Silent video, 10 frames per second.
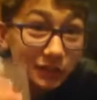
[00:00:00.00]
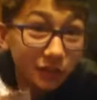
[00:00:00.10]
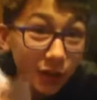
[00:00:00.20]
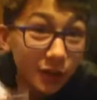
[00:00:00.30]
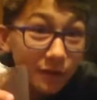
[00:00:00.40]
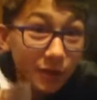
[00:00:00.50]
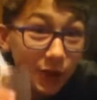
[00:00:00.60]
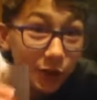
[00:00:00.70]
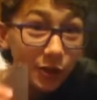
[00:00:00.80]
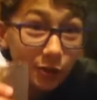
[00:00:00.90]
is very,
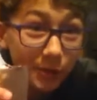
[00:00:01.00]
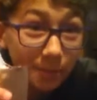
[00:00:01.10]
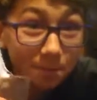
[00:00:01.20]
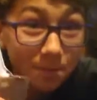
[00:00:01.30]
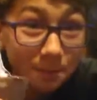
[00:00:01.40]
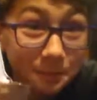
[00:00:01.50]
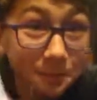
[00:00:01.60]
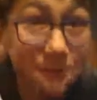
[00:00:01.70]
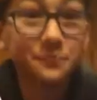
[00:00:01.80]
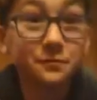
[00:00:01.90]
very good.
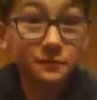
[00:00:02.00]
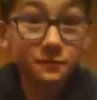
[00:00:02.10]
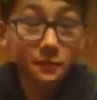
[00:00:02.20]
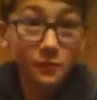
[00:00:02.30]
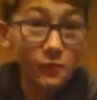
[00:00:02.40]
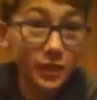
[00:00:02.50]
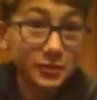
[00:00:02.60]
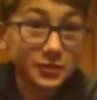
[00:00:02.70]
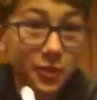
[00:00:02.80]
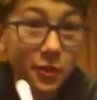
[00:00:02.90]
Oh
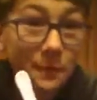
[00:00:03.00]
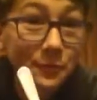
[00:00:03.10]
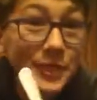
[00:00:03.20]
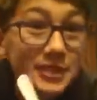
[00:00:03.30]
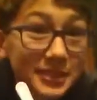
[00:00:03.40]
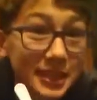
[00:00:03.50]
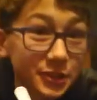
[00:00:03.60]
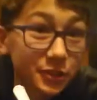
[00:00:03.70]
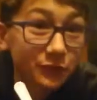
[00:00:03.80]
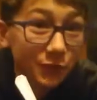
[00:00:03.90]
so, stay
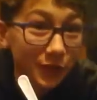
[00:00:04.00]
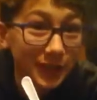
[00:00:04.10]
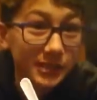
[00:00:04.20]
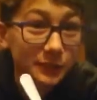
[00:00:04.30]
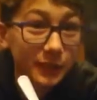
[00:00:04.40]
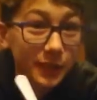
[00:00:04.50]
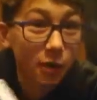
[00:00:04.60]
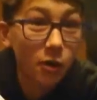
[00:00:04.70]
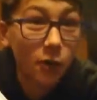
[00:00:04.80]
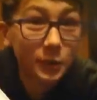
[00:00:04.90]
tuned for the next
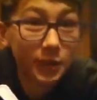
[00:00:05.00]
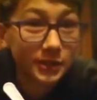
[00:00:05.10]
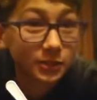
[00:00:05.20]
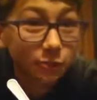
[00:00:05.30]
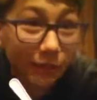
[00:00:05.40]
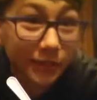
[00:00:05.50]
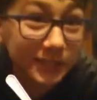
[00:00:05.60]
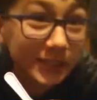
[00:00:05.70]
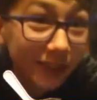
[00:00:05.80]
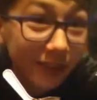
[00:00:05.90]
video. Hope you guys enjoy.
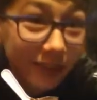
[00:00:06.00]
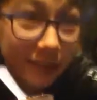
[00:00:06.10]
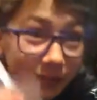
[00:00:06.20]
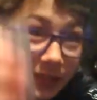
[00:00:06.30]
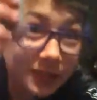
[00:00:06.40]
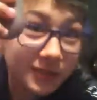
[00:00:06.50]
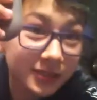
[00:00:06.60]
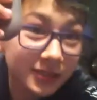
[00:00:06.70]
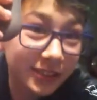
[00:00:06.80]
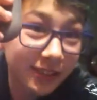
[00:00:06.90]
See ya.
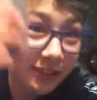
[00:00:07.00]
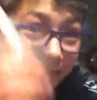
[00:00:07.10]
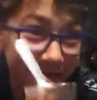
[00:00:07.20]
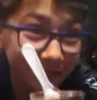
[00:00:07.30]
See ya.